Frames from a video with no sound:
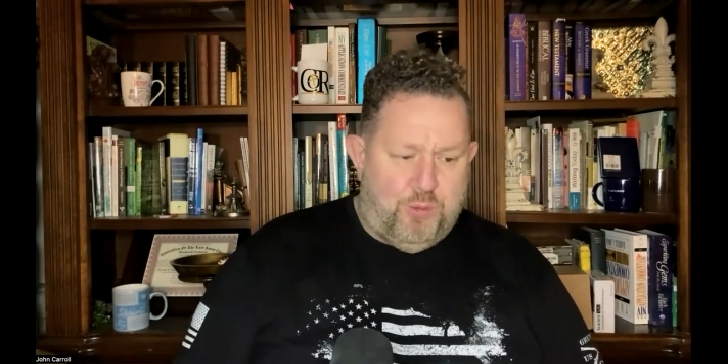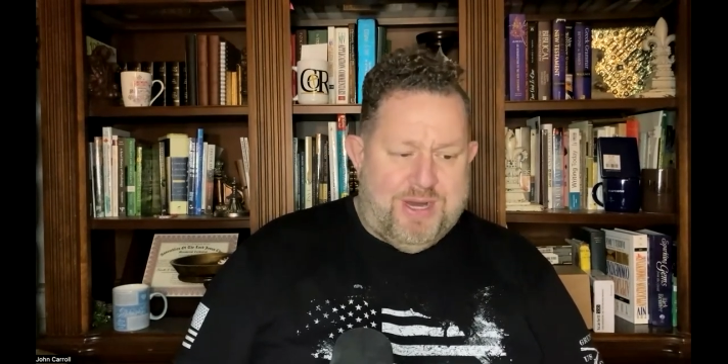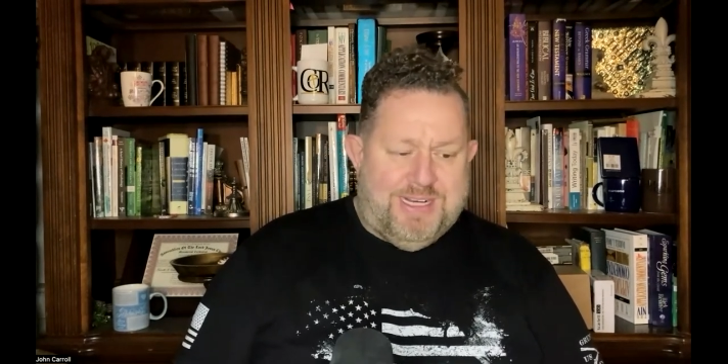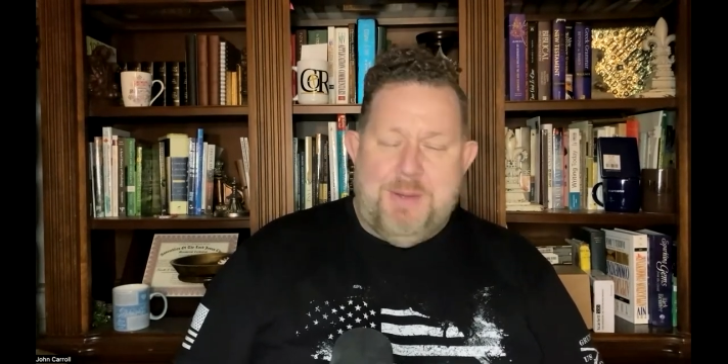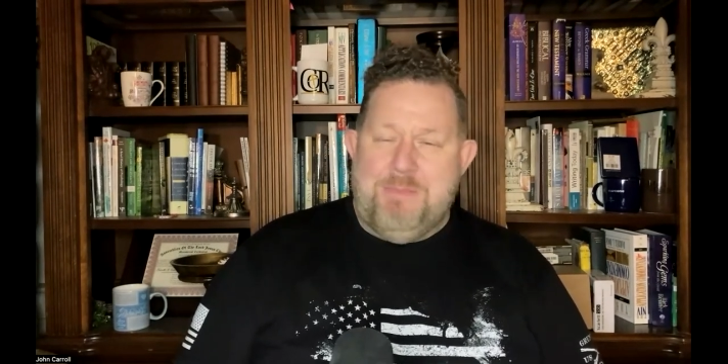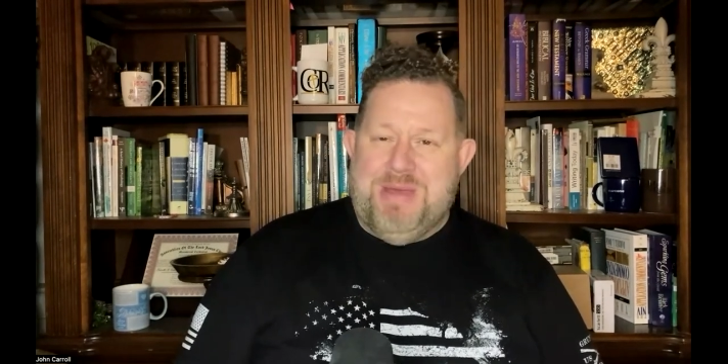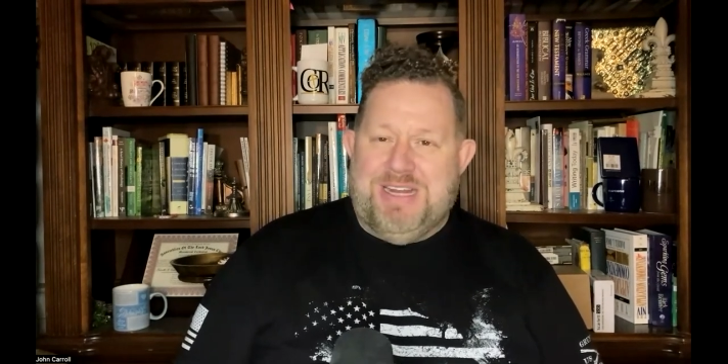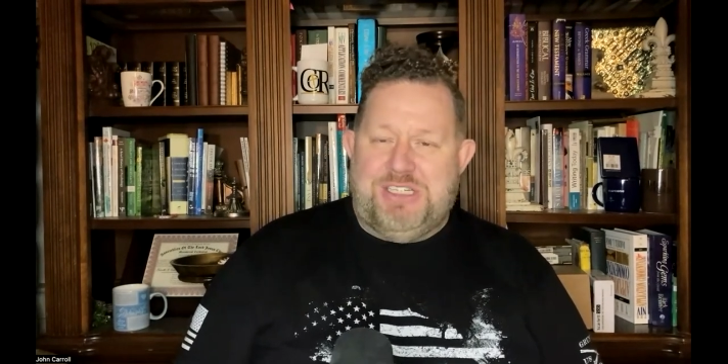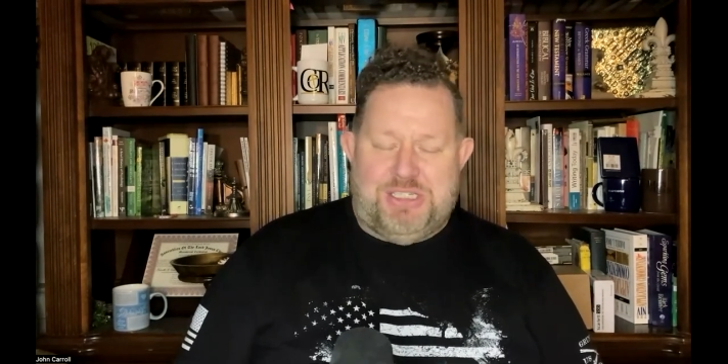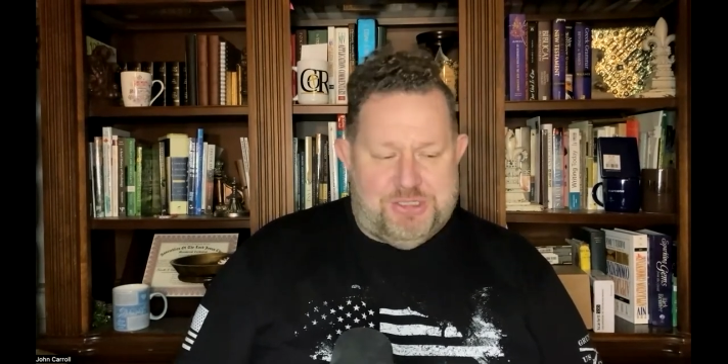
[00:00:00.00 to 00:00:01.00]
three
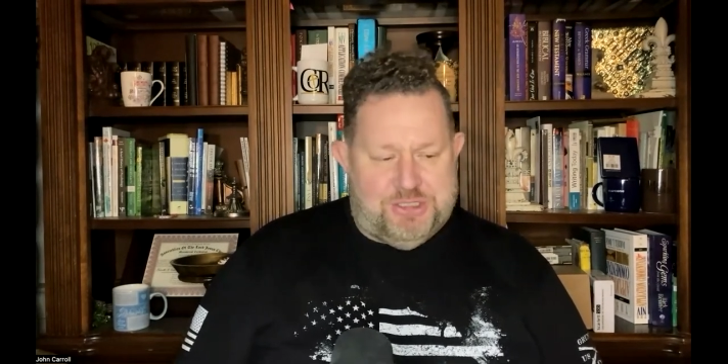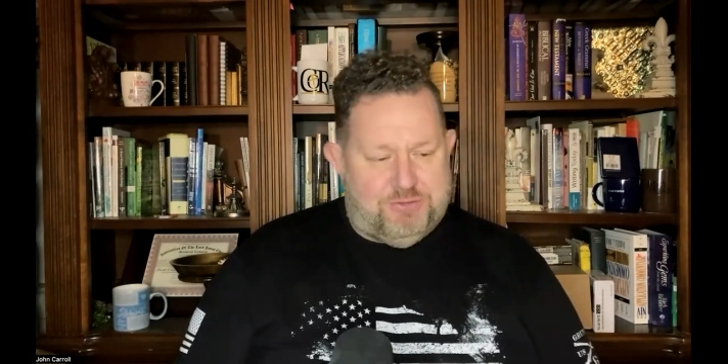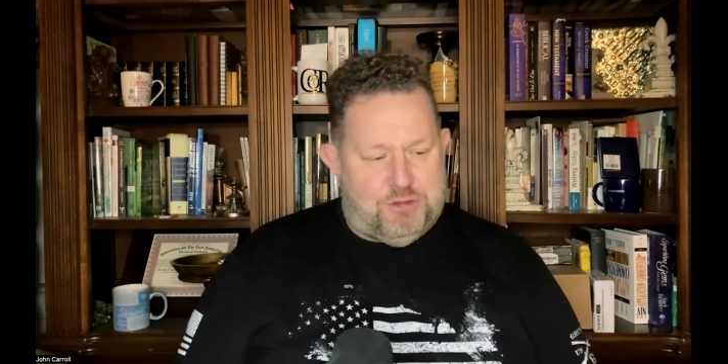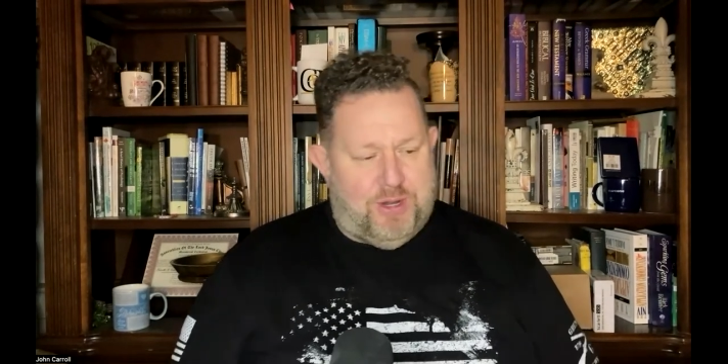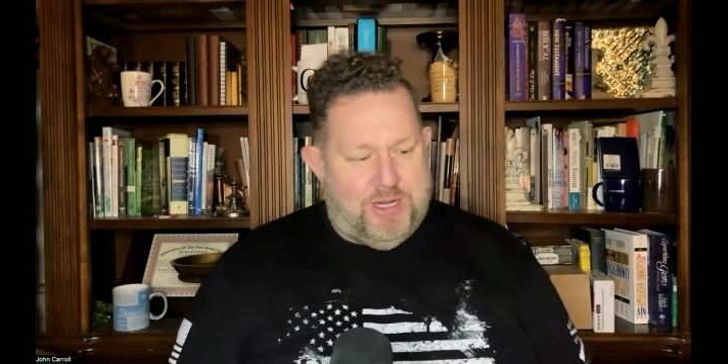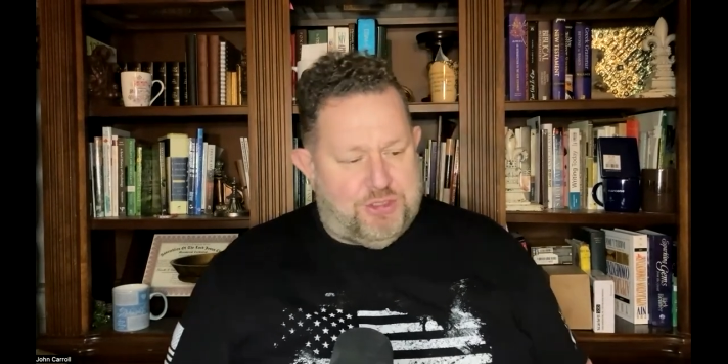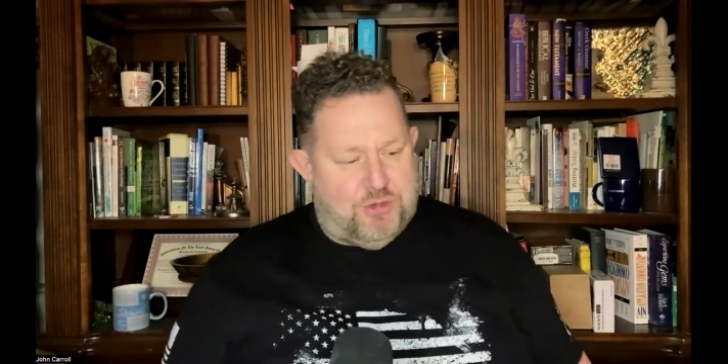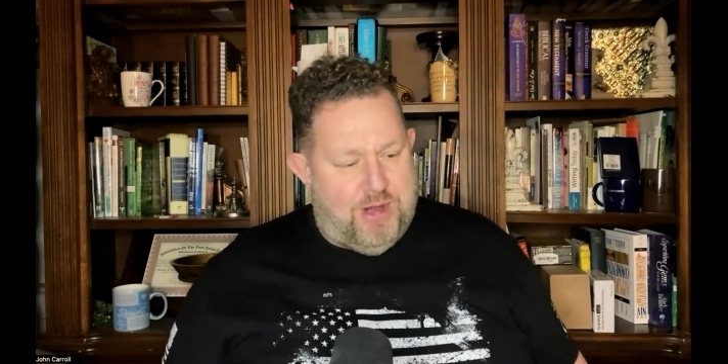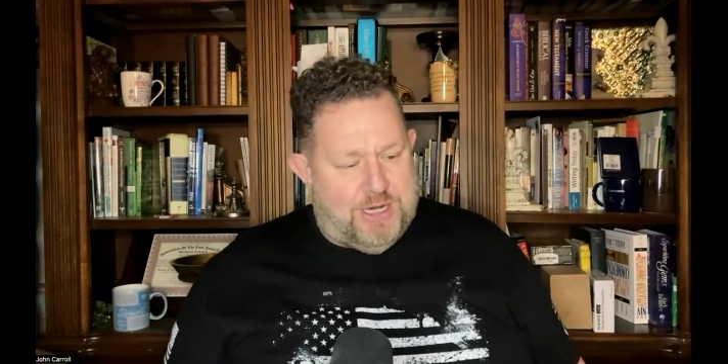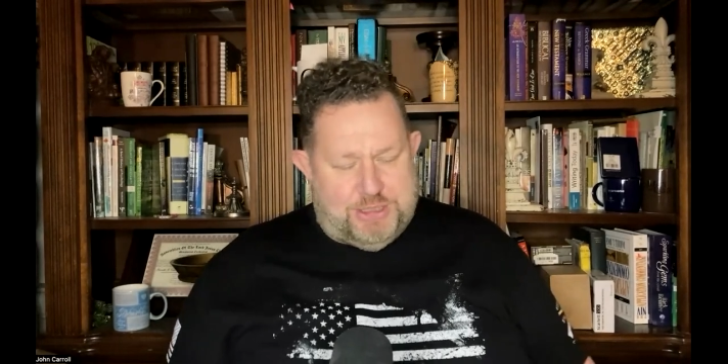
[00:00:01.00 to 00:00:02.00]
dimensions of
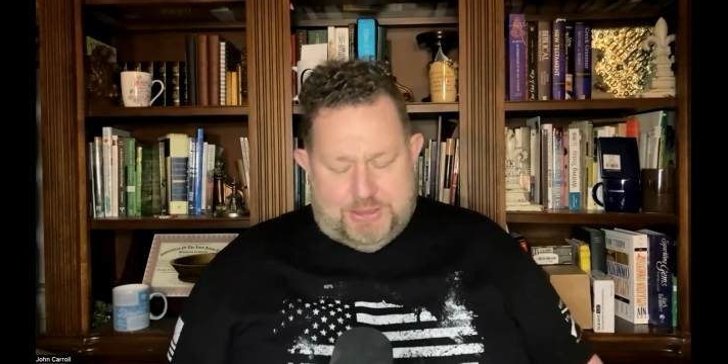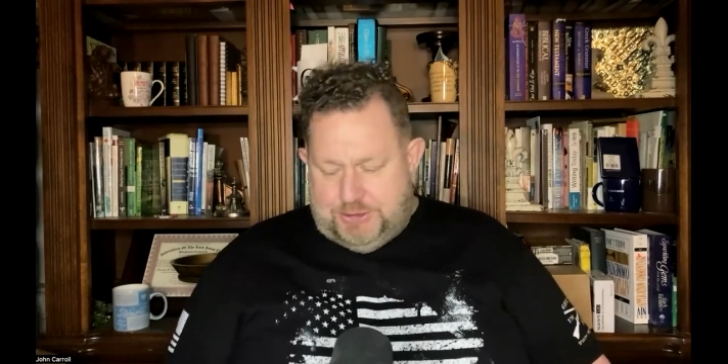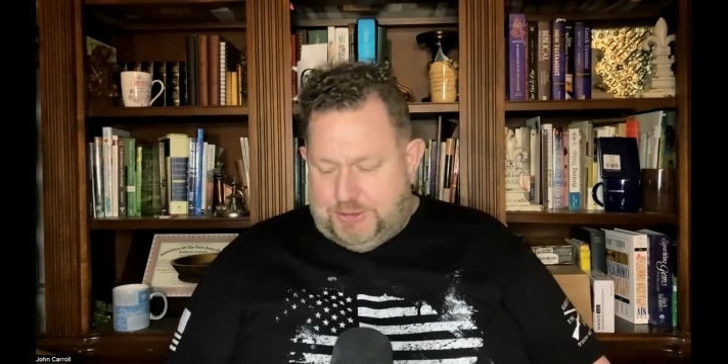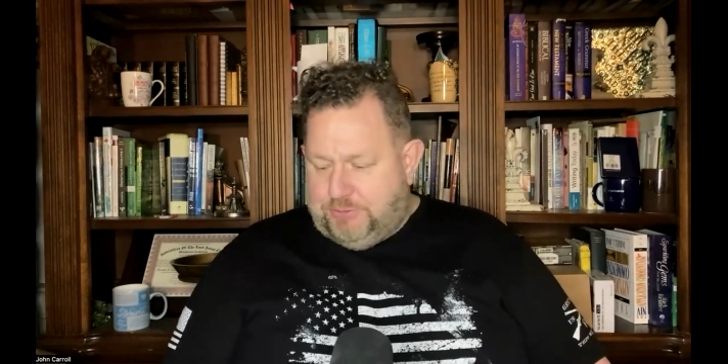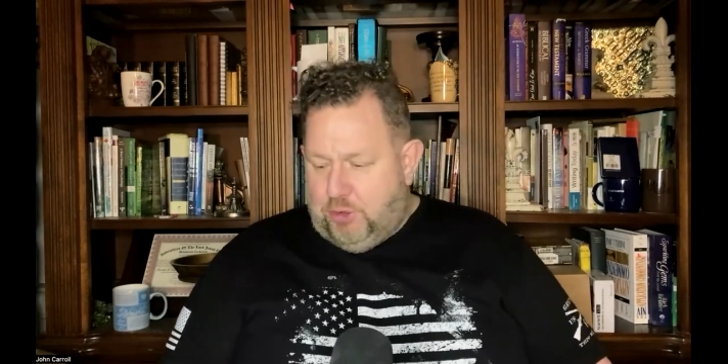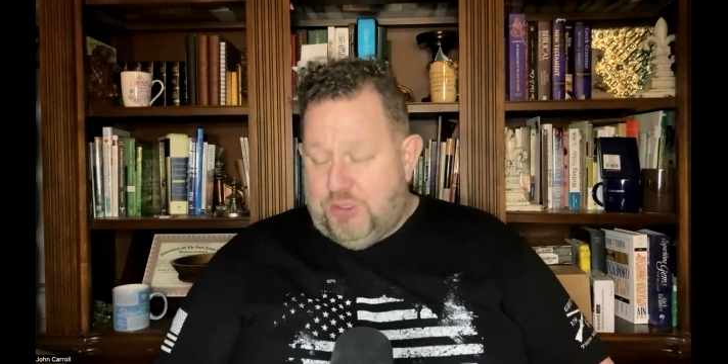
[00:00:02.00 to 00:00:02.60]
transgressions